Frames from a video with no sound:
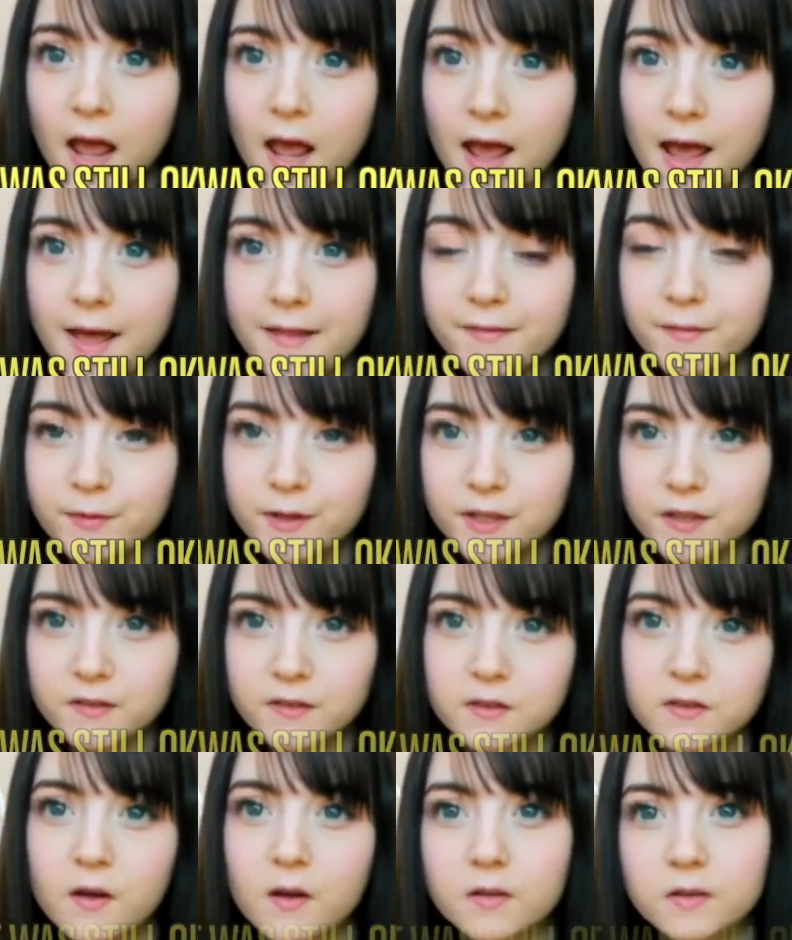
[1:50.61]
and we
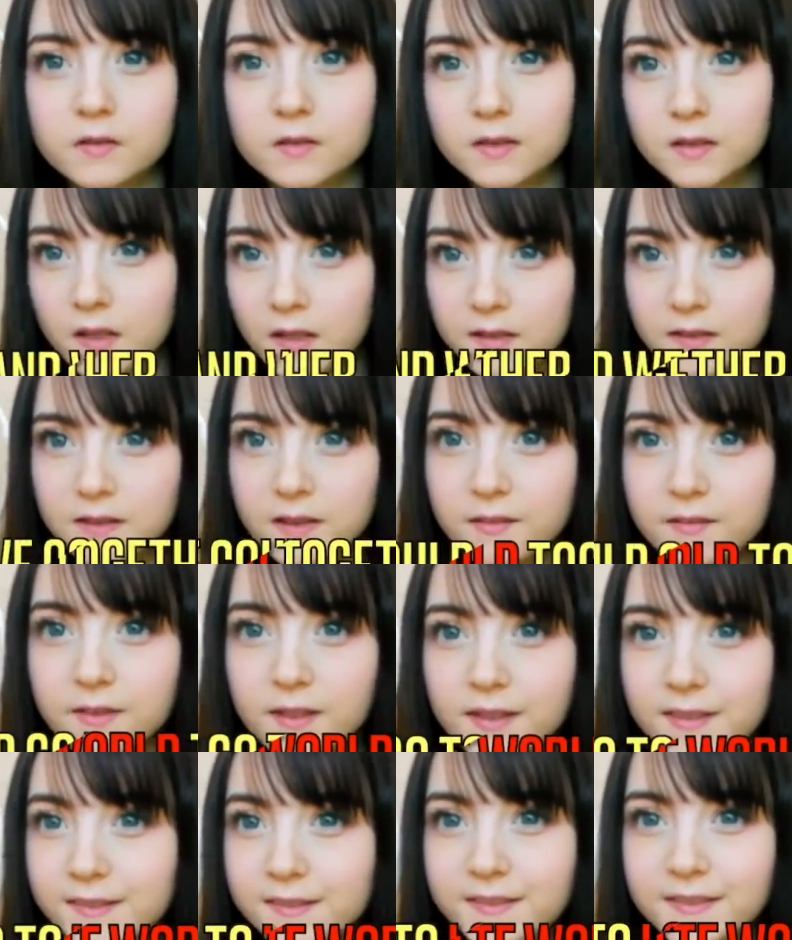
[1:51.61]
could go to
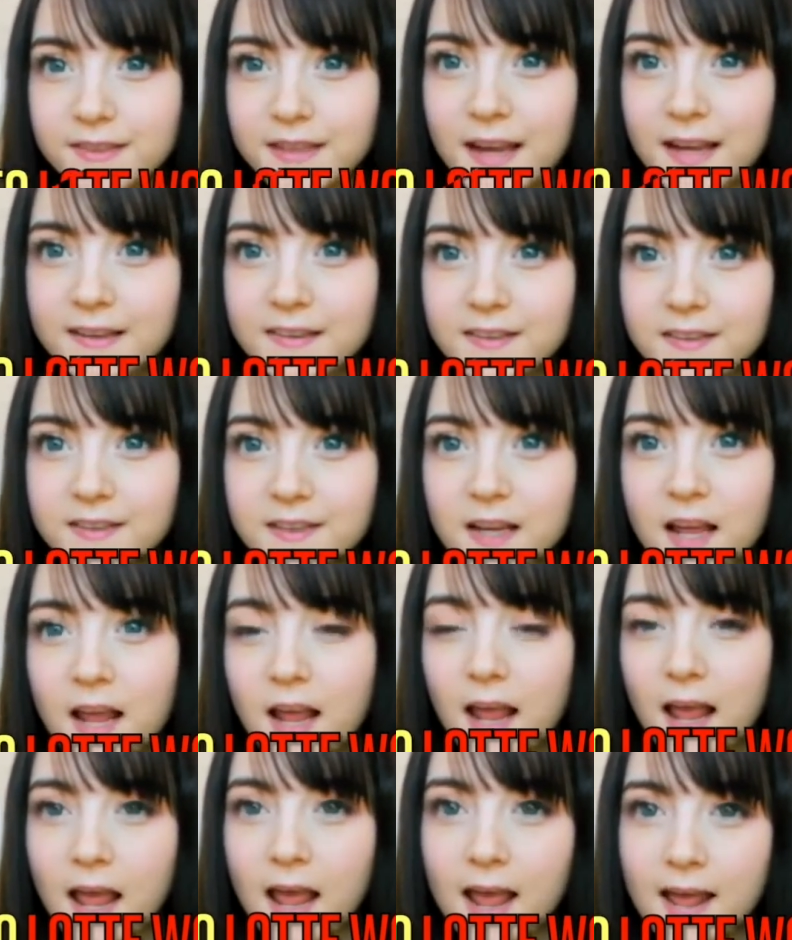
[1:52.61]
Lottery together
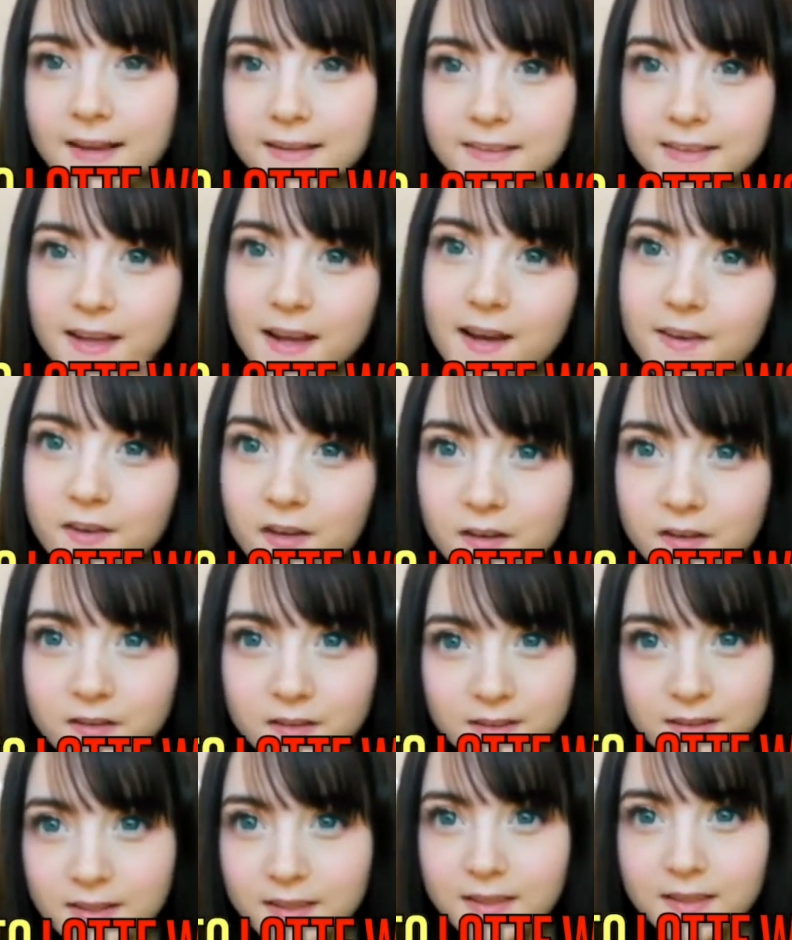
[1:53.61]
and
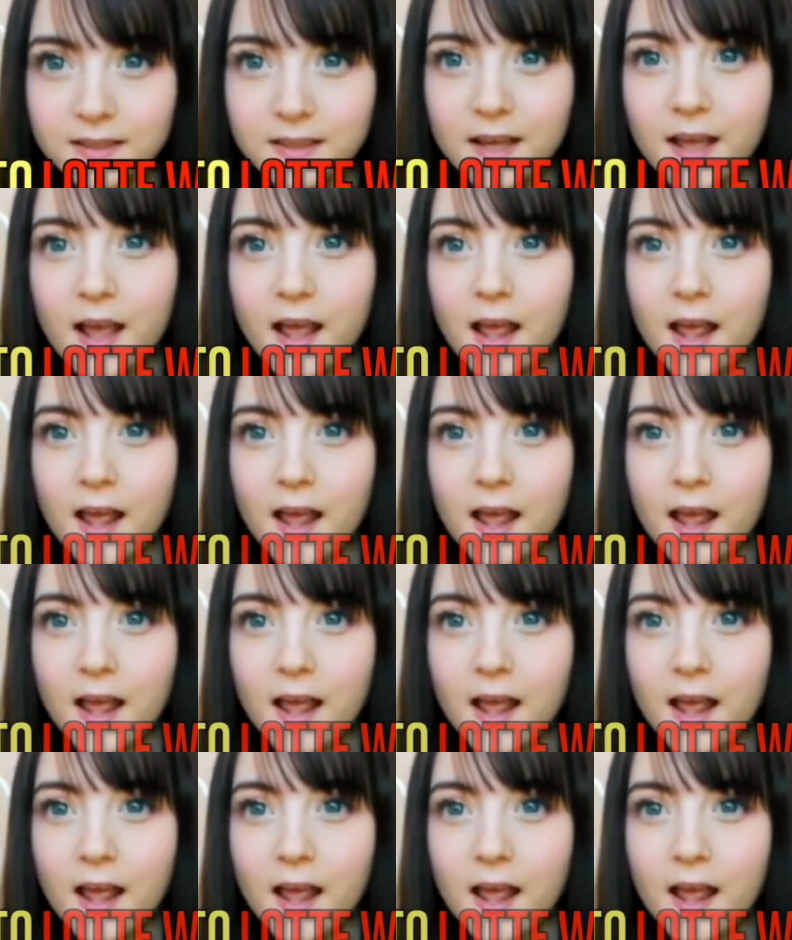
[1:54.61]
karaoke